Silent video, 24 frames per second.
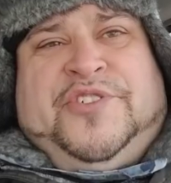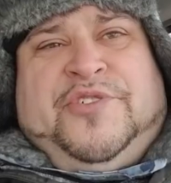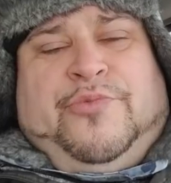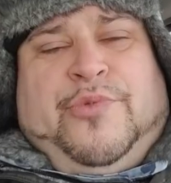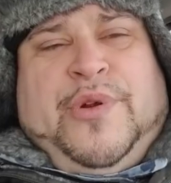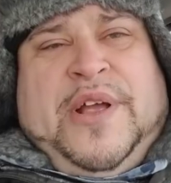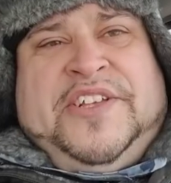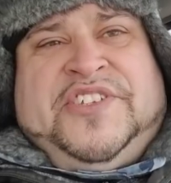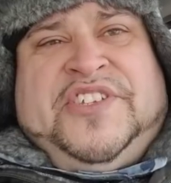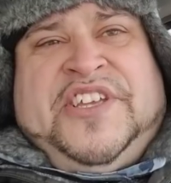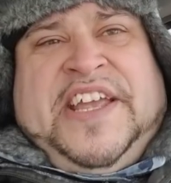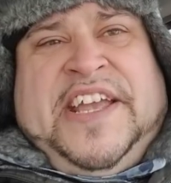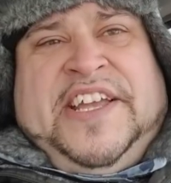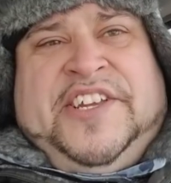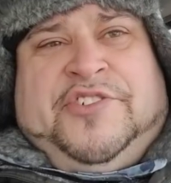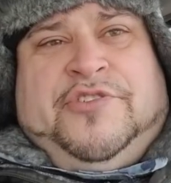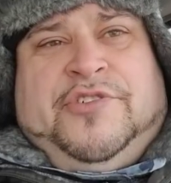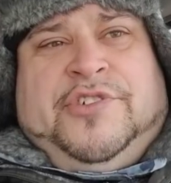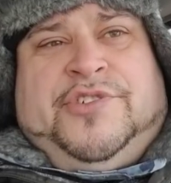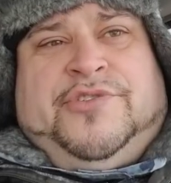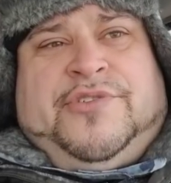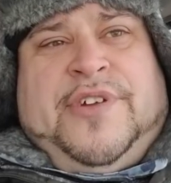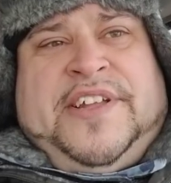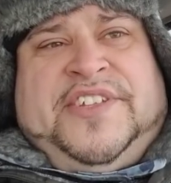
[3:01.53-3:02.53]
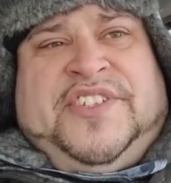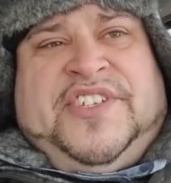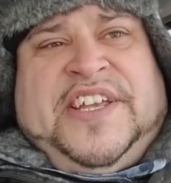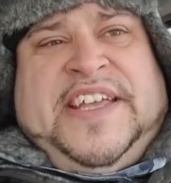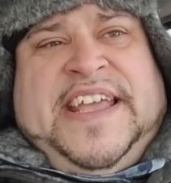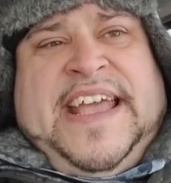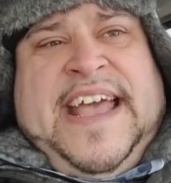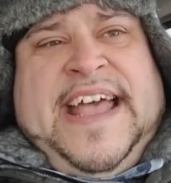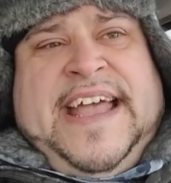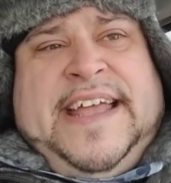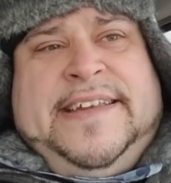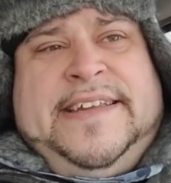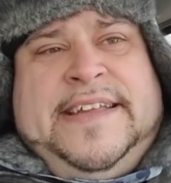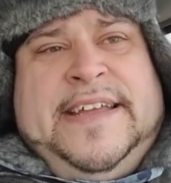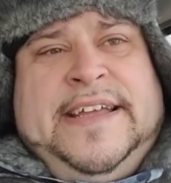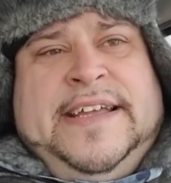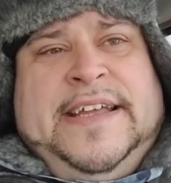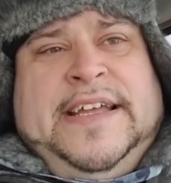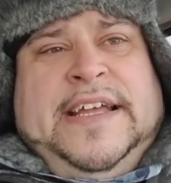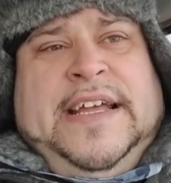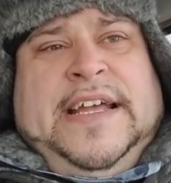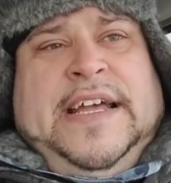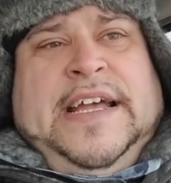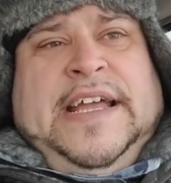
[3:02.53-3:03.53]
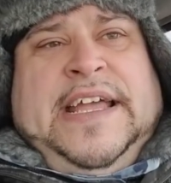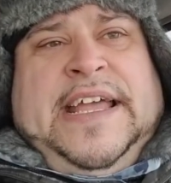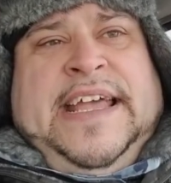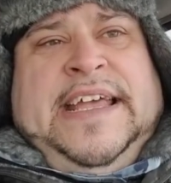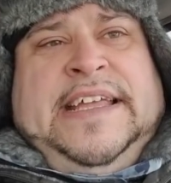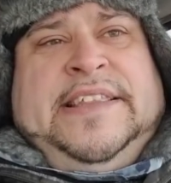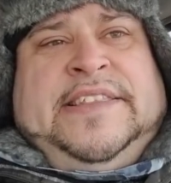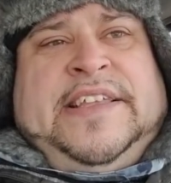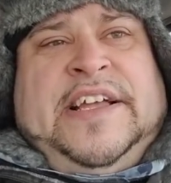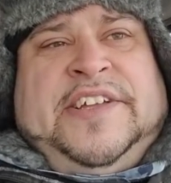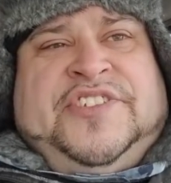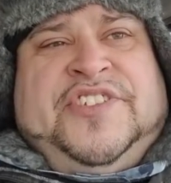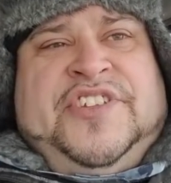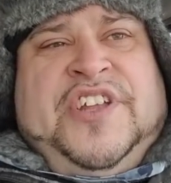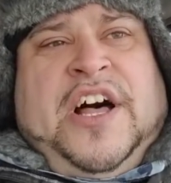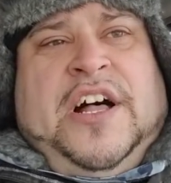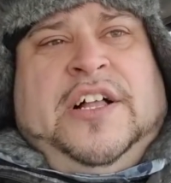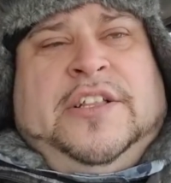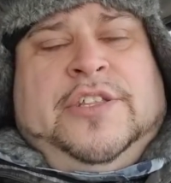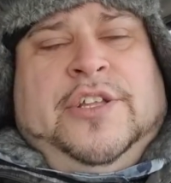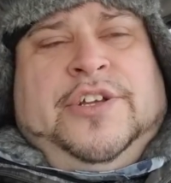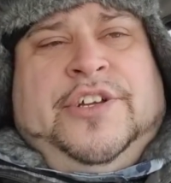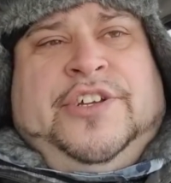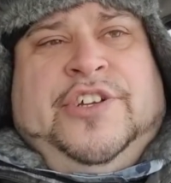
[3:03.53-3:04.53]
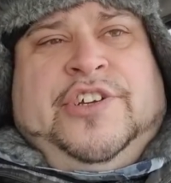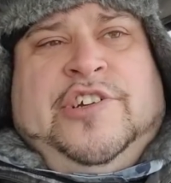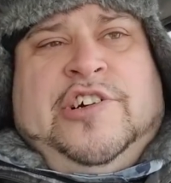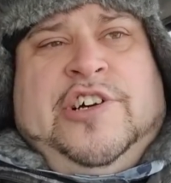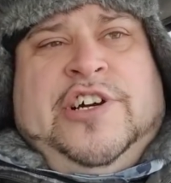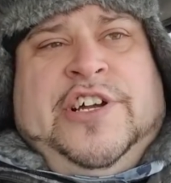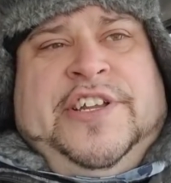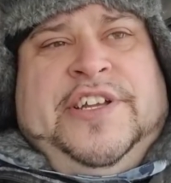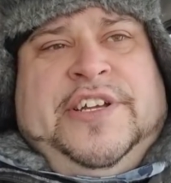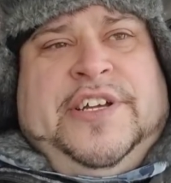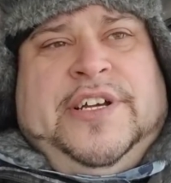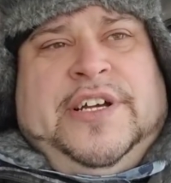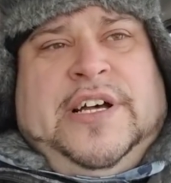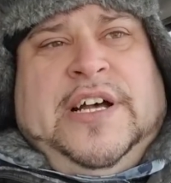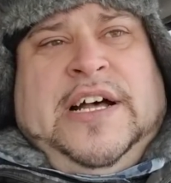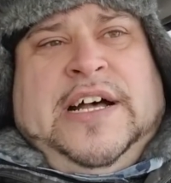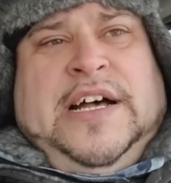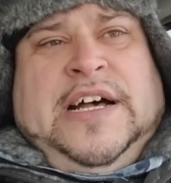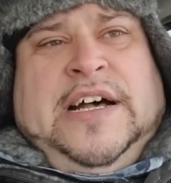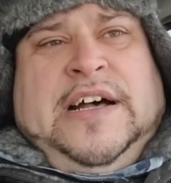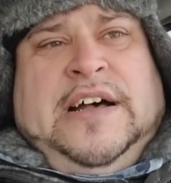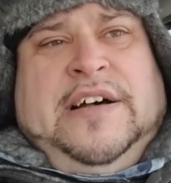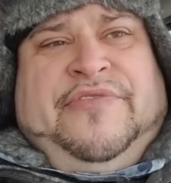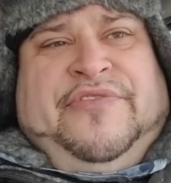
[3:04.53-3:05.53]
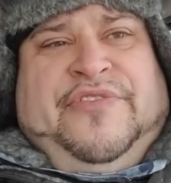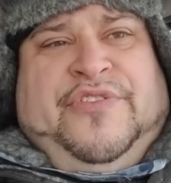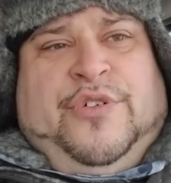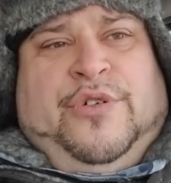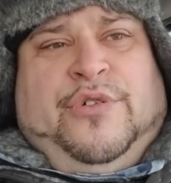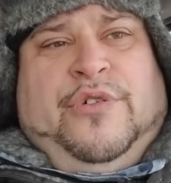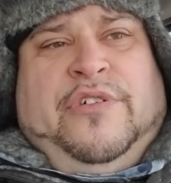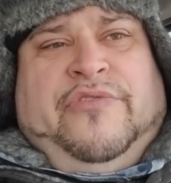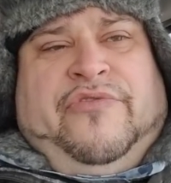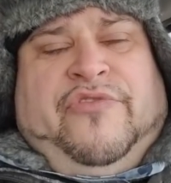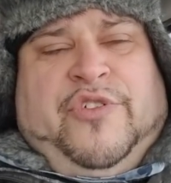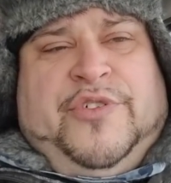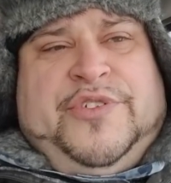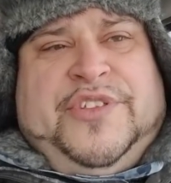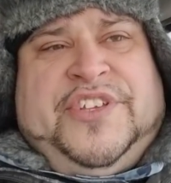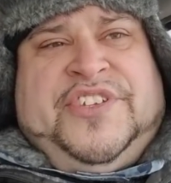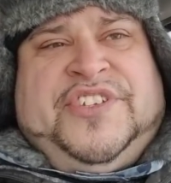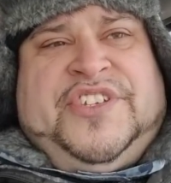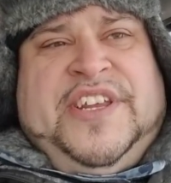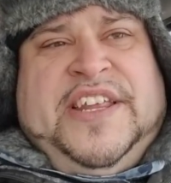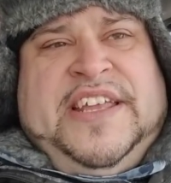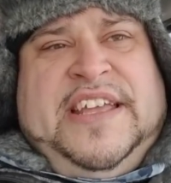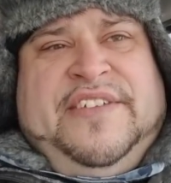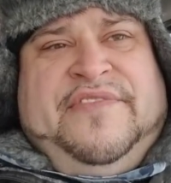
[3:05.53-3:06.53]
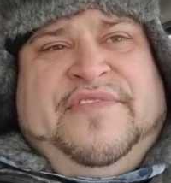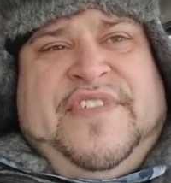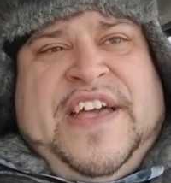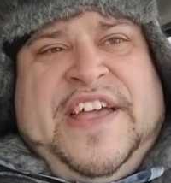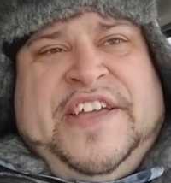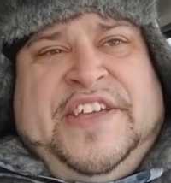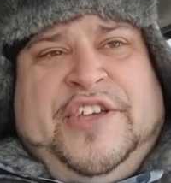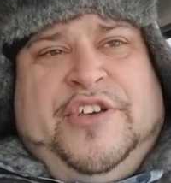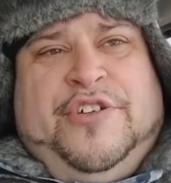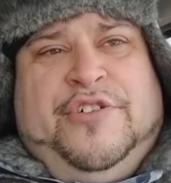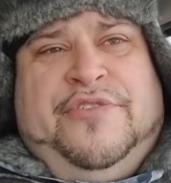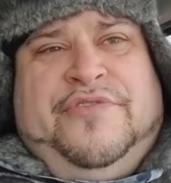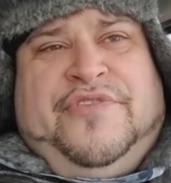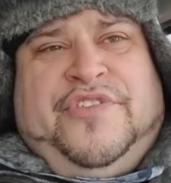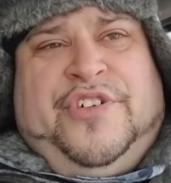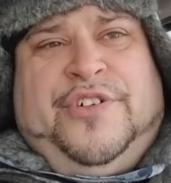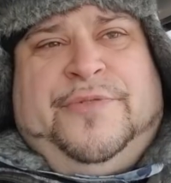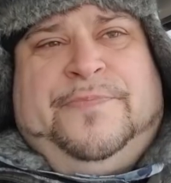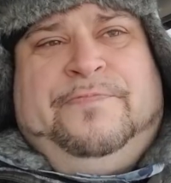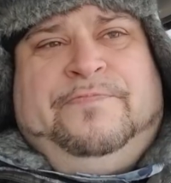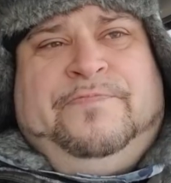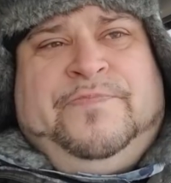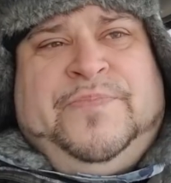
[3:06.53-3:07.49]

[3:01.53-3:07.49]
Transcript: of raising interest rates again, it does not look good for the city of Vancouver.